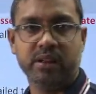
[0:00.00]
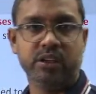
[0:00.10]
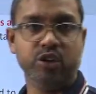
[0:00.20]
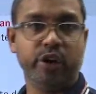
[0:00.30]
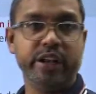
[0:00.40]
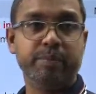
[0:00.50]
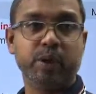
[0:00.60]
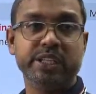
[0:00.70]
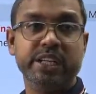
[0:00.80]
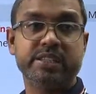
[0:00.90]
your audit
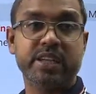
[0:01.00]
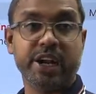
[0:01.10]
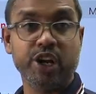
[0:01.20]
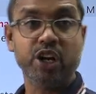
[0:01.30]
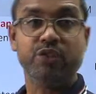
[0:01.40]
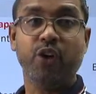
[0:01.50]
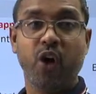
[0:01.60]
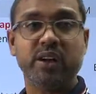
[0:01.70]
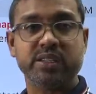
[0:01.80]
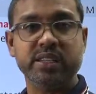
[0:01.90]
procedures are not
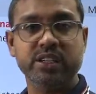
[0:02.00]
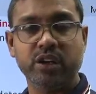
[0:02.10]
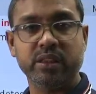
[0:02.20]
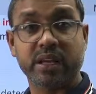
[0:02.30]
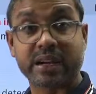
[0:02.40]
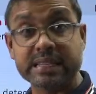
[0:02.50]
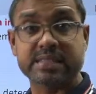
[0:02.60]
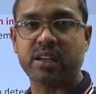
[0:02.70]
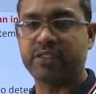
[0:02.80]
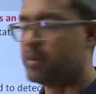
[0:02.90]
focusing on the
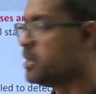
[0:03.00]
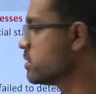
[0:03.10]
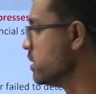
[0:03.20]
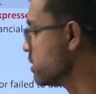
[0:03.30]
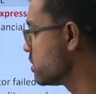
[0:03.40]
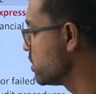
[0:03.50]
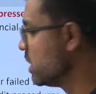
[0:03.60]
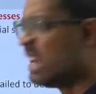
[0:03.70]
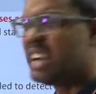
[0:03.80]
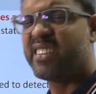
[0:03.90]
risk of the business,
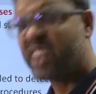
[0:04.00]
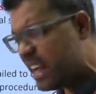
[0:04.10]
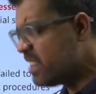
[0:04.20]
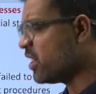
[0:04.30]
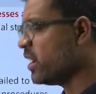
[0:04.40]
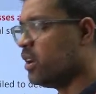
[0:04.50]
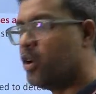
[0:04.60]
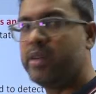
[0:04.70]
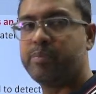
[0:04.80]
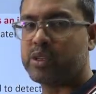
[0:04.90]
traditional
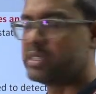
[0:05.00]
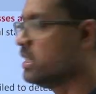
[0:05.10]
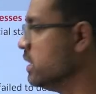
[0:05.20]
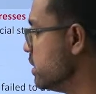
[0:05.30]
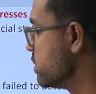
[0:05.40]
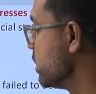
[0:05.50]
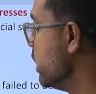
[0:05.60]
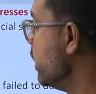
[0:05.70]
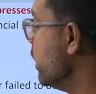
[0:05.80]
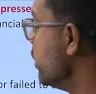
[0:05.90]
audit procedures,
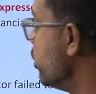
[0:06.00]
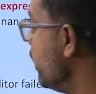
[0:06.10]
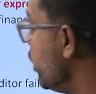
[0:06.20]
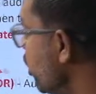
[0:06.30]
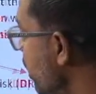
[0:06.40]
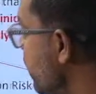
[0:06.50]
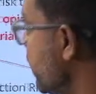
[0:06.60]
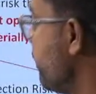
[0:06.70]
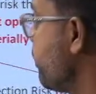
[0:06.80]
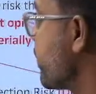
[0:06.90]
you will not
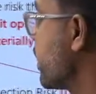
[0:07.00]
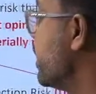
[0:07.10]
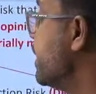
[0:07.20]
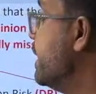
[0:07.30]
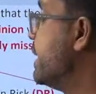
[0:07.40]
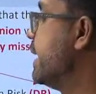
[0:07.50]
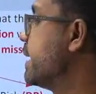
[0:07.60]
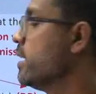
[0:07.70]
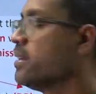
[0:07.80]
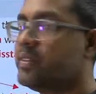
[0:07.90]

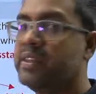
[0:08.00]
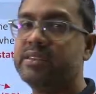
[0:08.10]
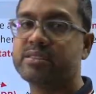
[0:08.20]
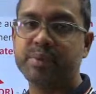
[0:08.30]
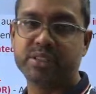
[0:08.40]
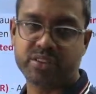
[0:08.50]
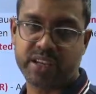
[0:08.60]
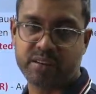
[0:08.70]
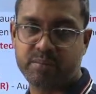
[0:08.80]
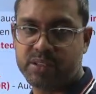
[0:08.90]
detect these
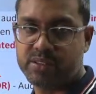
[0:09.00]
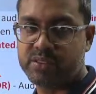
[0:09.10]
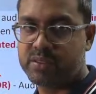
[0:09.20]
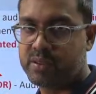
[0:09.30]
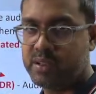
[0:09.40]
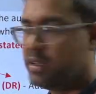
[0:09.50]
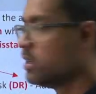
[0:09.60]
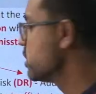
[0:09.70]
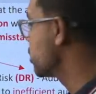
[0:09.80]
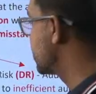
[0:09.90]
misstatements. So